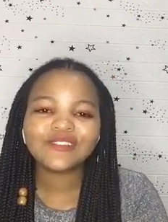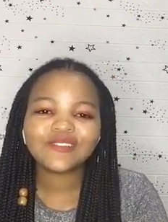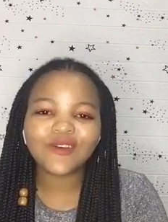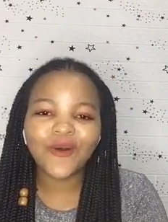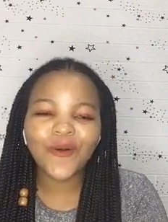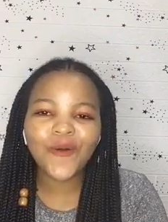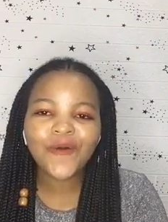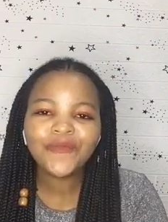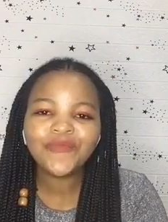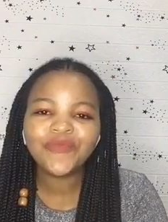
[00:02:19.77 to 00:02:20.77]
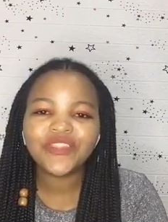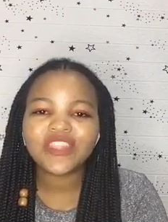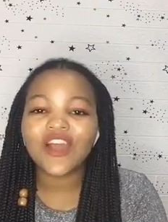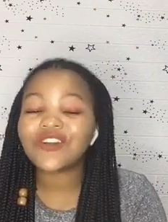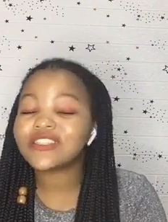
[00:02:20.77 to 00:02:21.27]
So
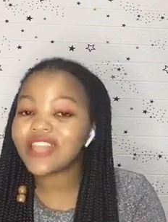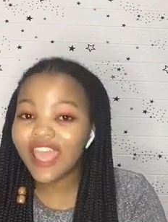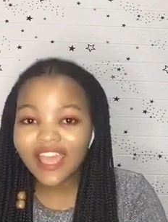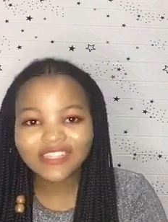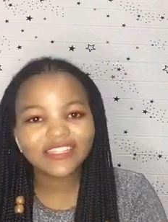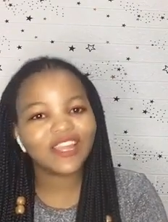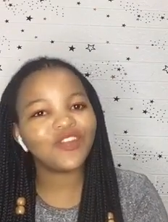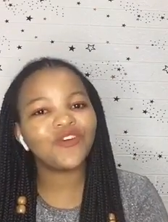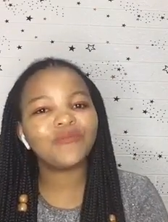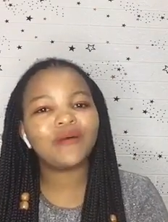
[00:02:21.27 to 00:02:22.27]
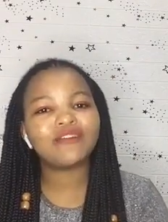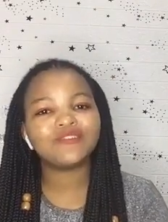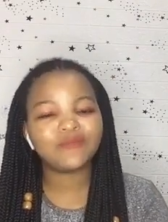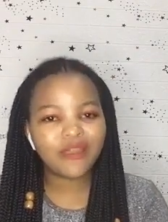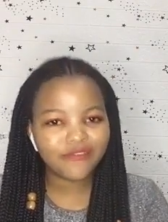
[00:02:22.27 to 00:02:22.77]
I was there saying goodbye
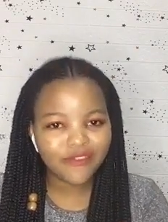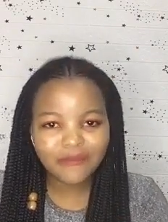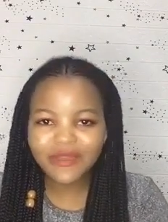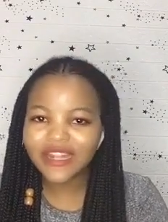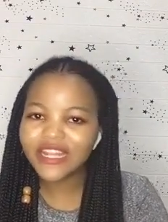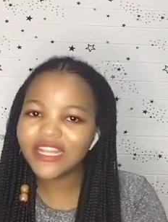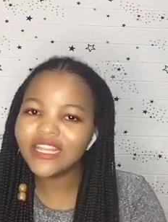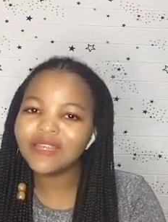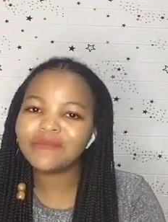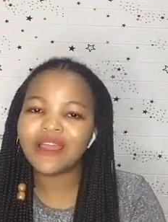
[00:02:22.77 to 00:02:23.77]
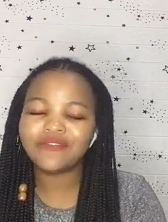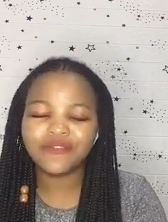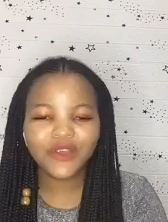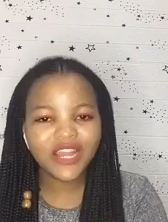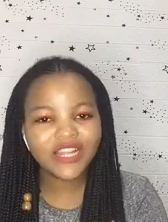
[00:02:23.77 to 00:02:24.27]
to my family, my
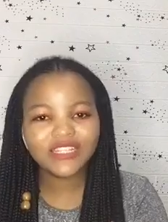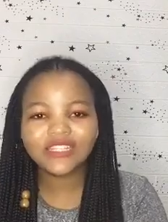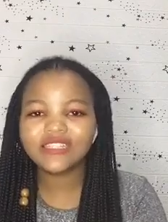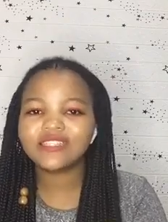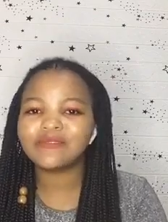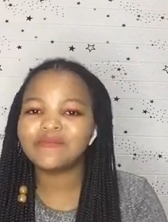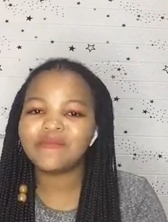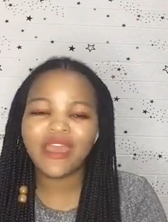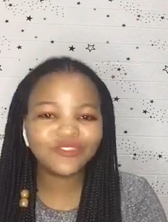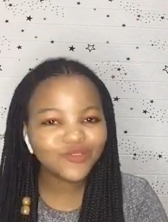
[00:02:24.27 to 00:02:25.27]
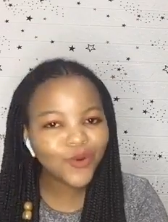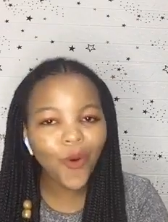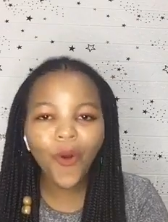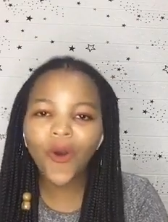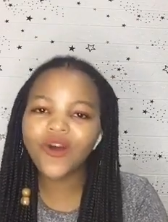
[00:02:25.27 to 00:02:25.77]
friends,
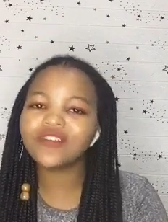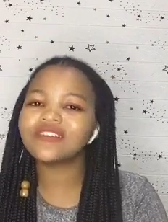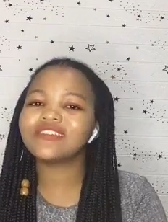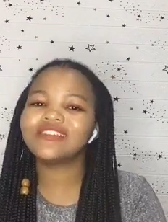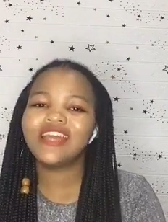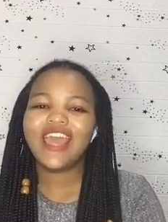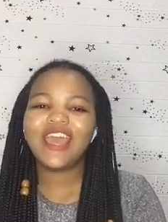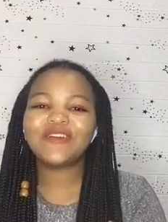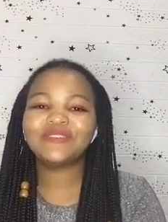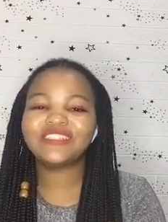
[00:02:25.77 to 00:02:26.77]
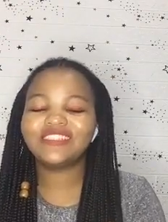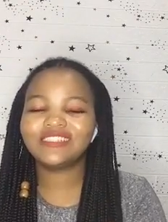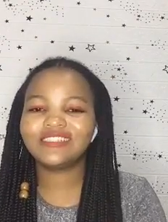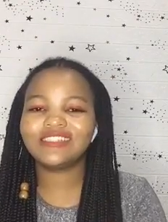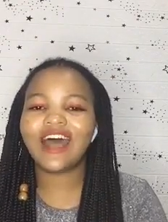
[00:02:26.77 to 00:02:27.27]
mentors. It was
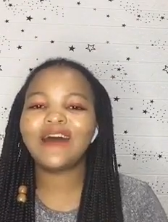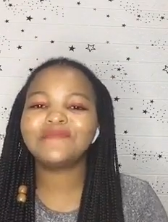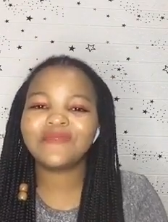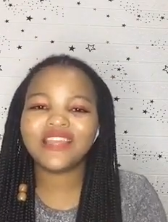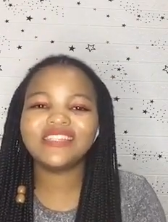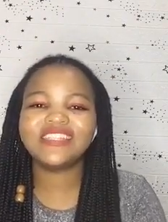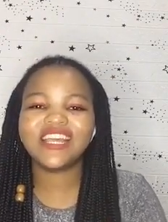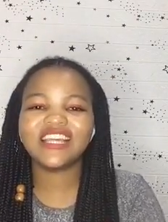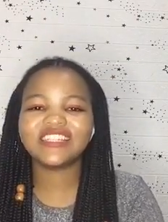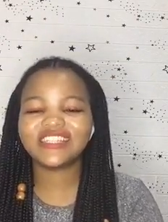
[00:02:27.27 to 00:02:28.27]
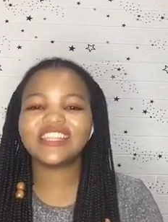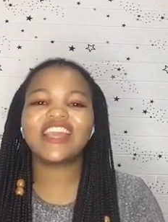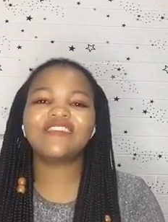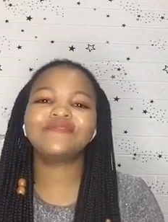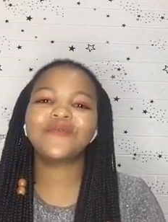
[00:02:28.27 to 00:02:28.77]
just amazing seeing
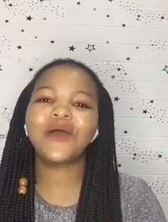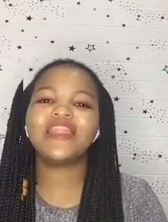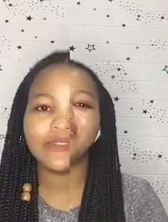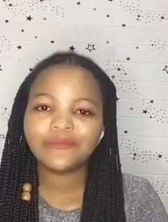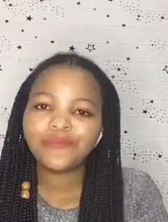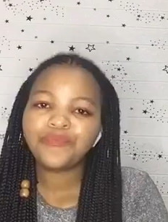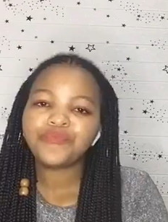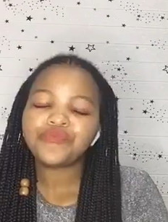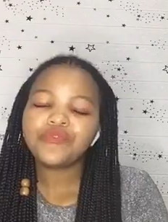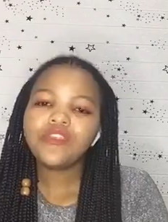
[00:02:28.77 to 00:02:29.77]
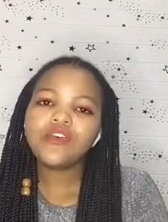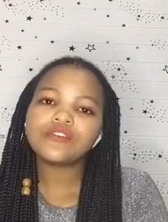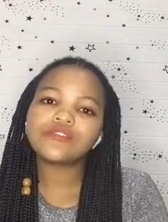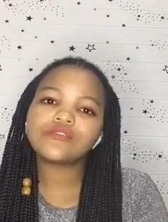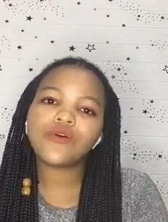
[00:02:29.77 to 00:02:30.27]
everyone there.
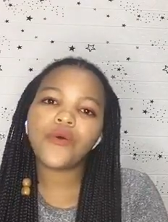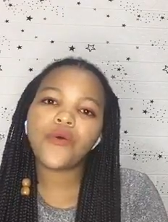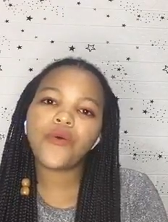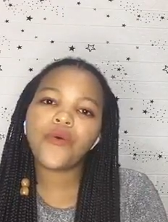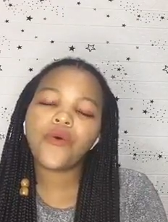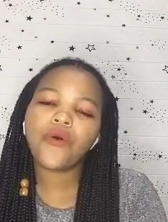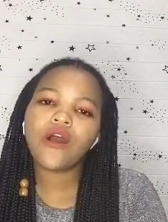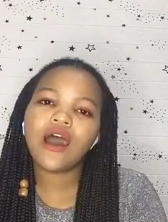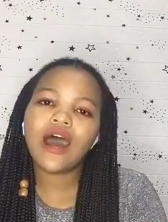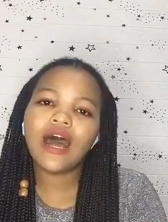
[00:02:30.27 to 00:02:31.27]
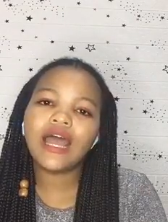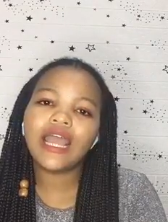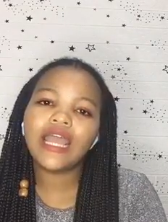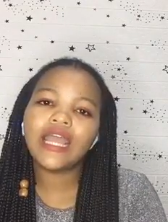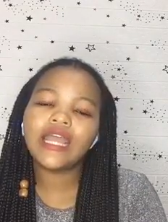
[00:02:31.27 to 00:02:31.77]
So I
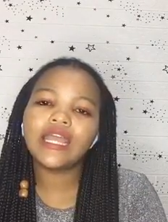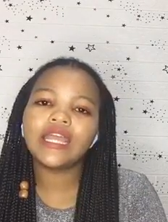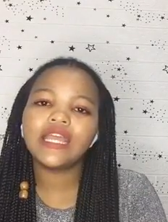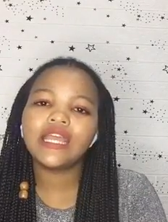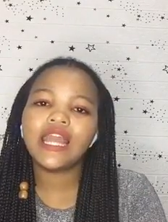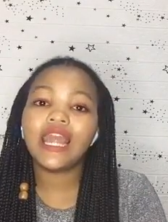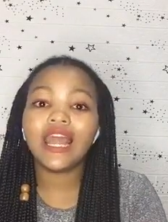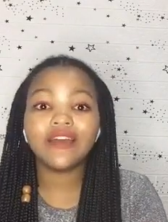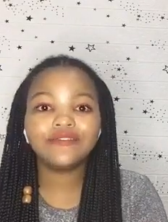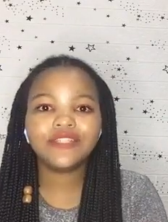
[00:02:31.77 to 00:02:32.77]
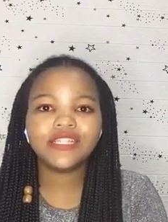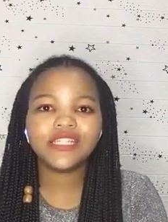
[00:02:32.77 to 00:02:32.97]
left,